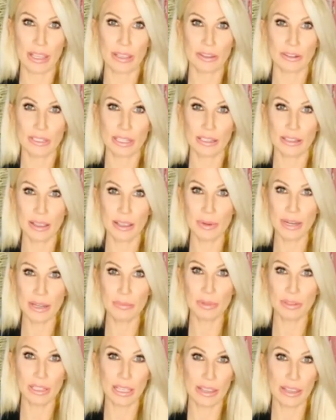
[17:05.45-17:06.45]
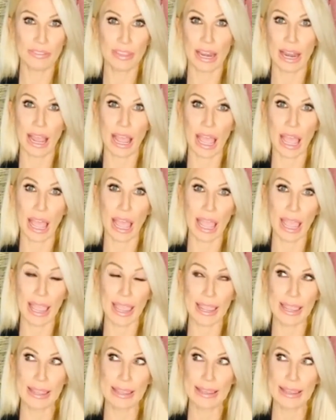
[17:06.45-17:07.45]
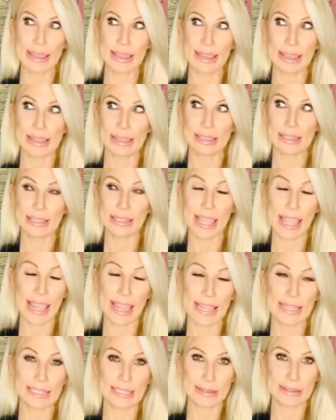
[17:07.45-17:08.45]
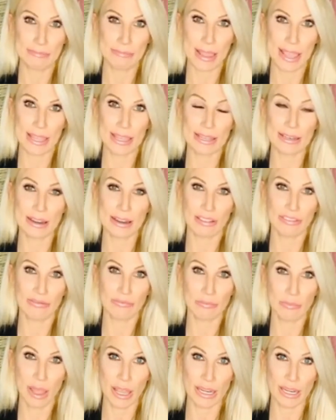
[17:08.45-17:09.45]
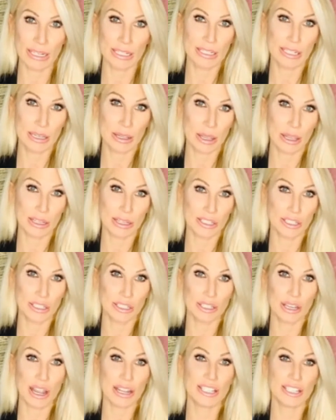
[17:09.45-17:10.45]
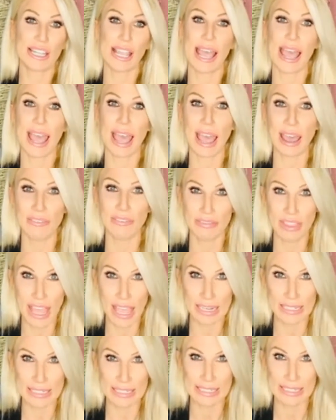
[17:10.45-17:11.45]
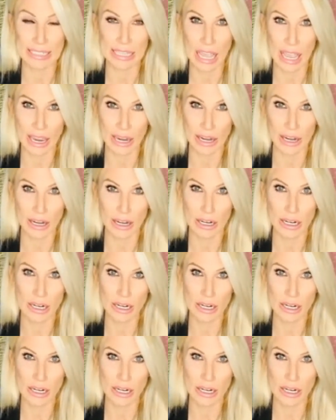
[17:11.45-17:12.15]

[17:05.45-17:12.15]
There's a limiting belief that I can't make enough money to have that desire.